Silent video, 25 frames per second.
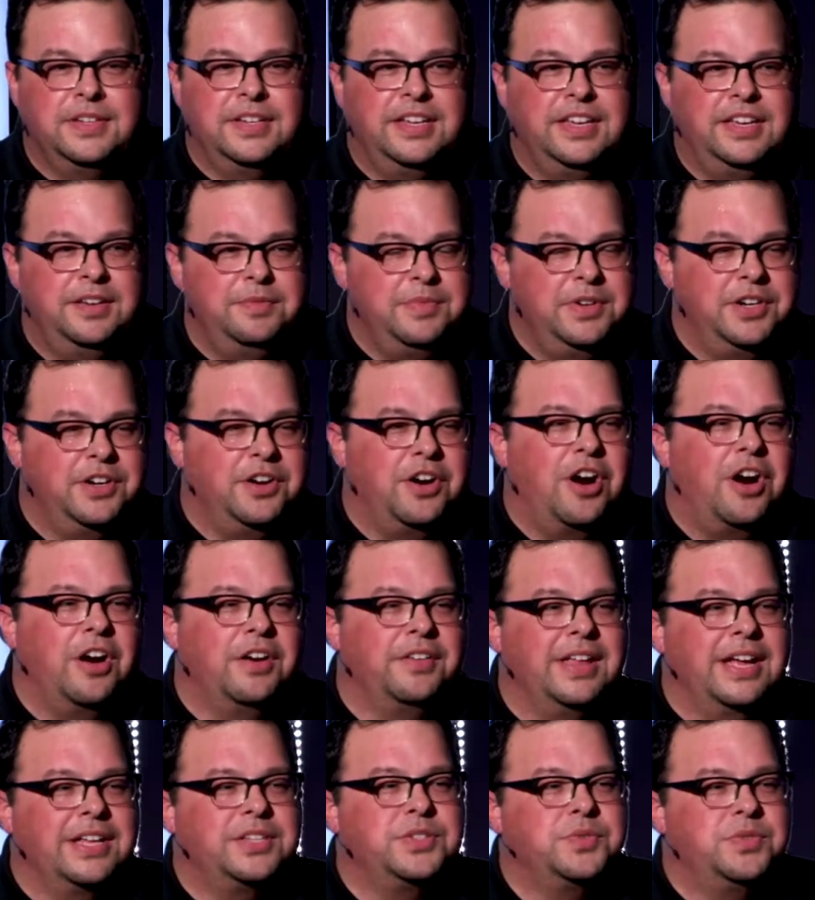Give me your
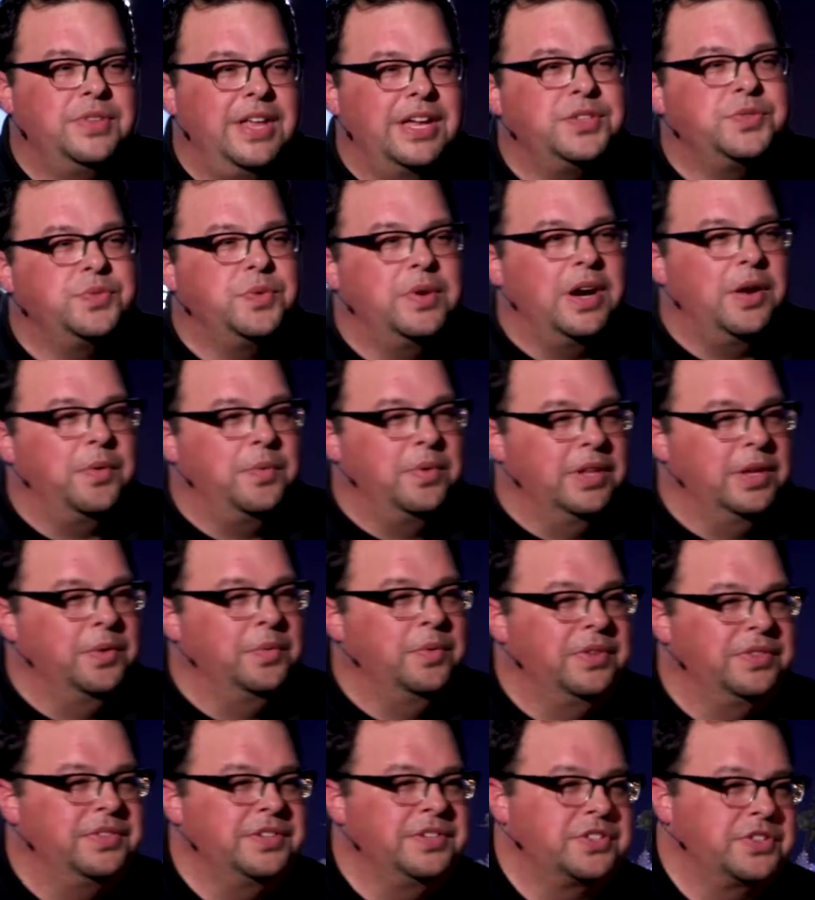heart. That's what I really
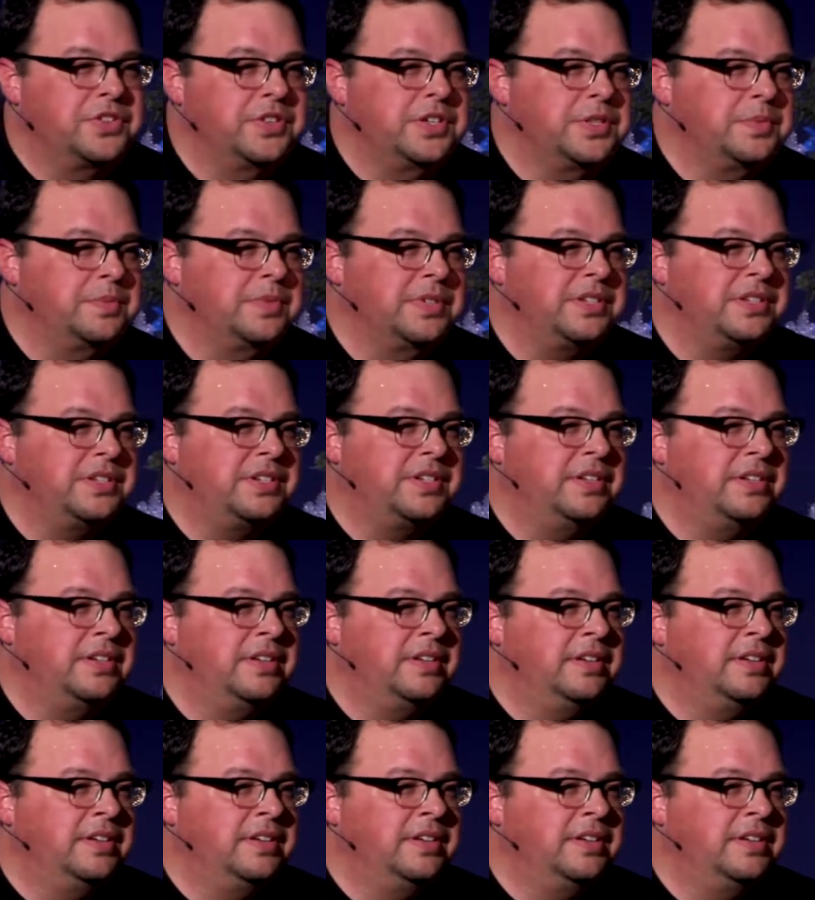want this Christmas.